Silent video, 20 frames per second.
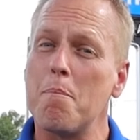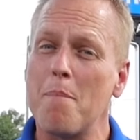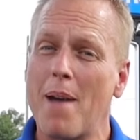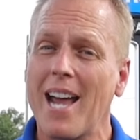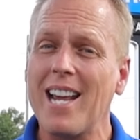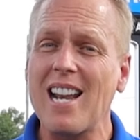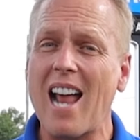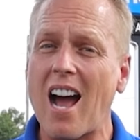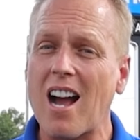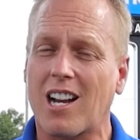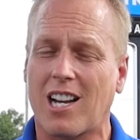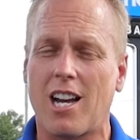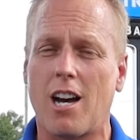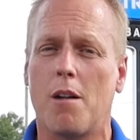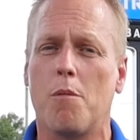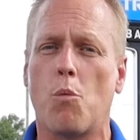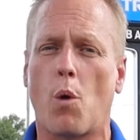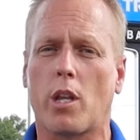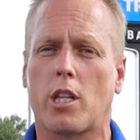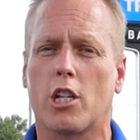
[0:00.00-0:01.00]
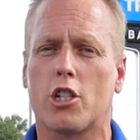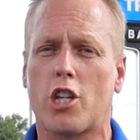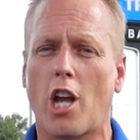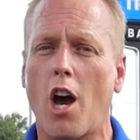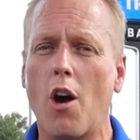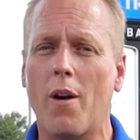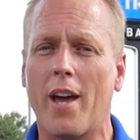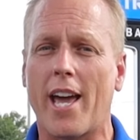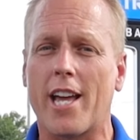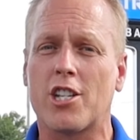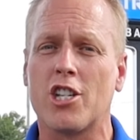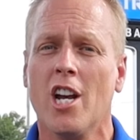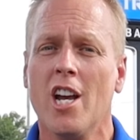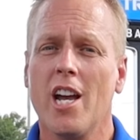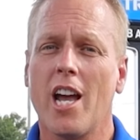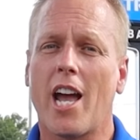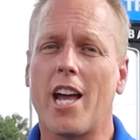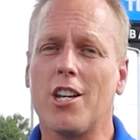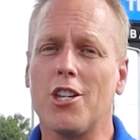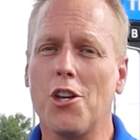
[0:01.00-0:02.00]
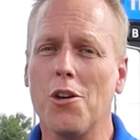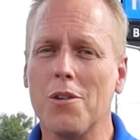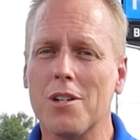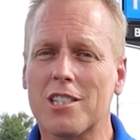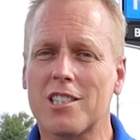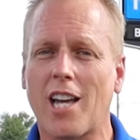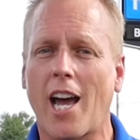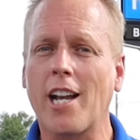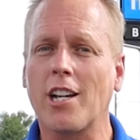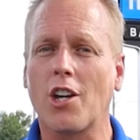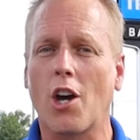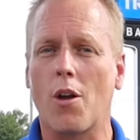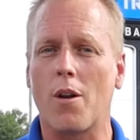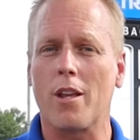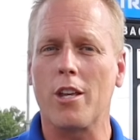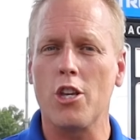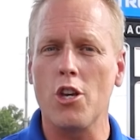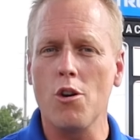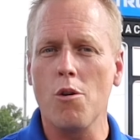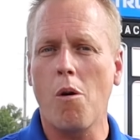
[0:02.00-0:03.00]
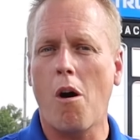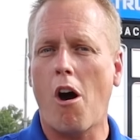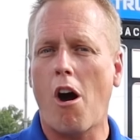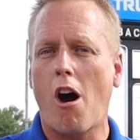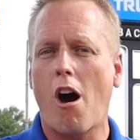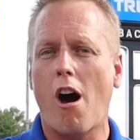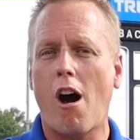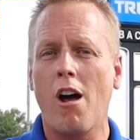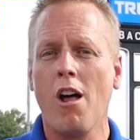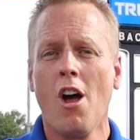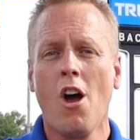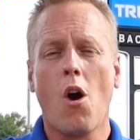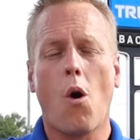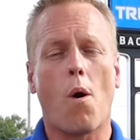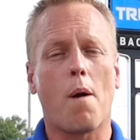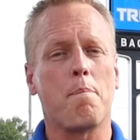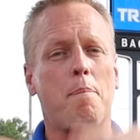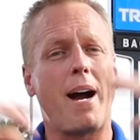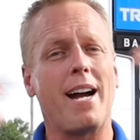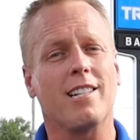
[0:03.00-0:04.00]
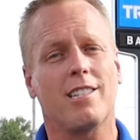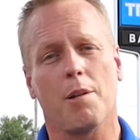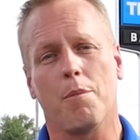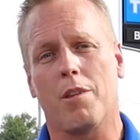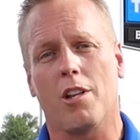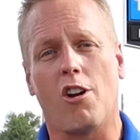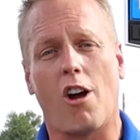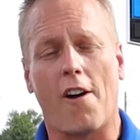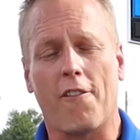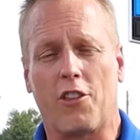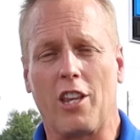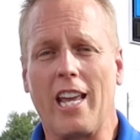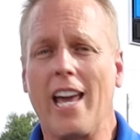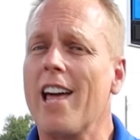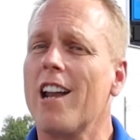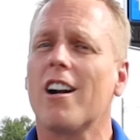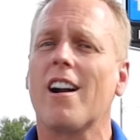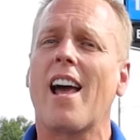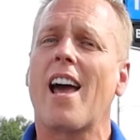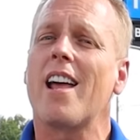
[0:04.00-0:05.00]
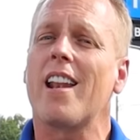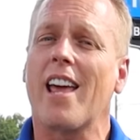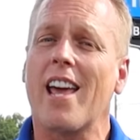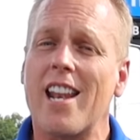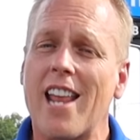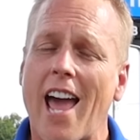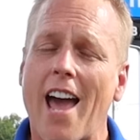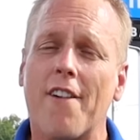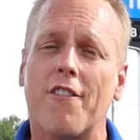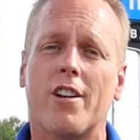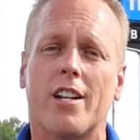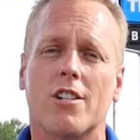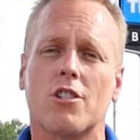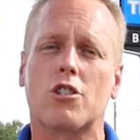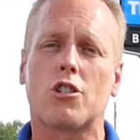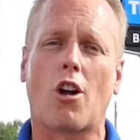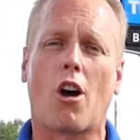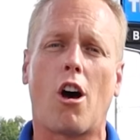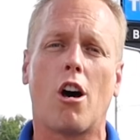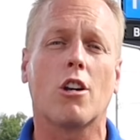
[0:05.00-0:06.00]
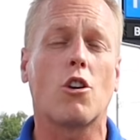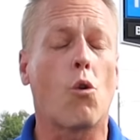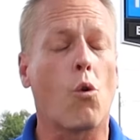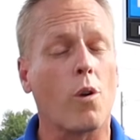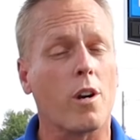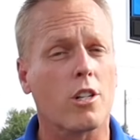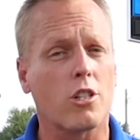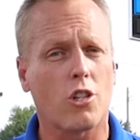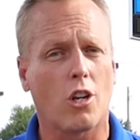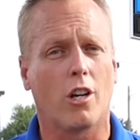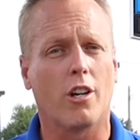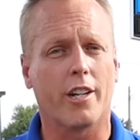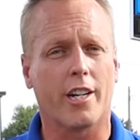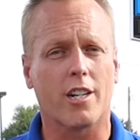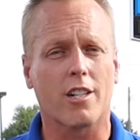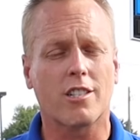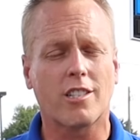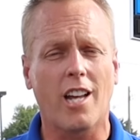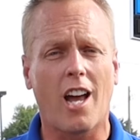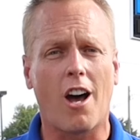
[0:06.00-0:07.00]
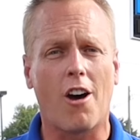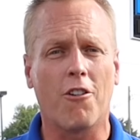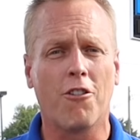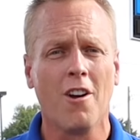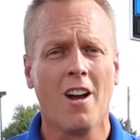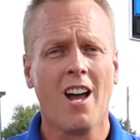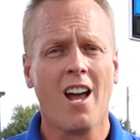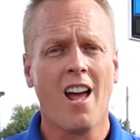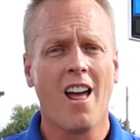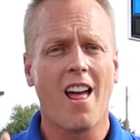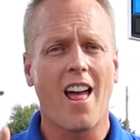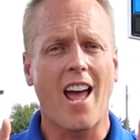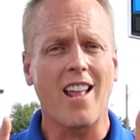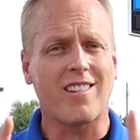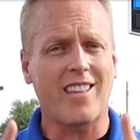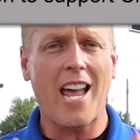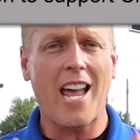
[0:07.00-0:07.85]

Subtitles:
may not come with a tow hitch, and you decide to go to U-Haul or buy something off the internet and have it installed or install it yourself. At